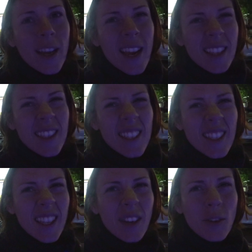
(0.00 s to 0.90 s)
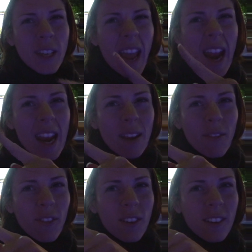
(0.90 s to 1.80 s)
It's this little cave
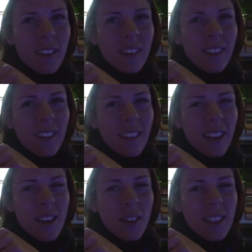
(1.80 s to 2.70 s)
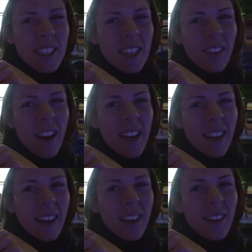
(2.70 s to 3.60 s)
that you can see right
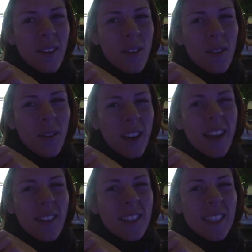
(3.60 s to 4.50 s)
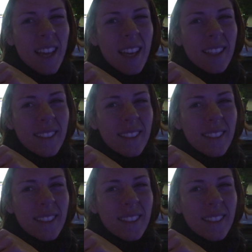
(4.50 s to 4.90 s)
here. We're gonna go inside.